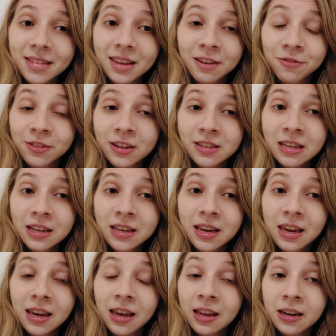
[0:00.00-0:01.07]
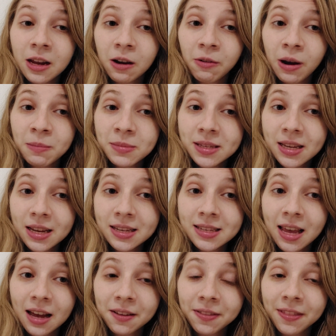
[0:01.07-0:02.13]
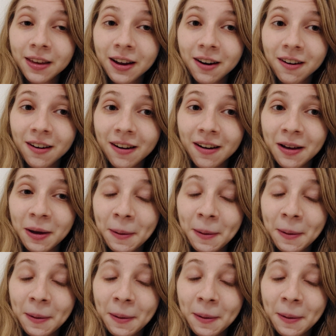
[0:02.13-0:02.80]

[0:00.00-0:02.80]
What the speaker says: If there's any Enneagram 6 out there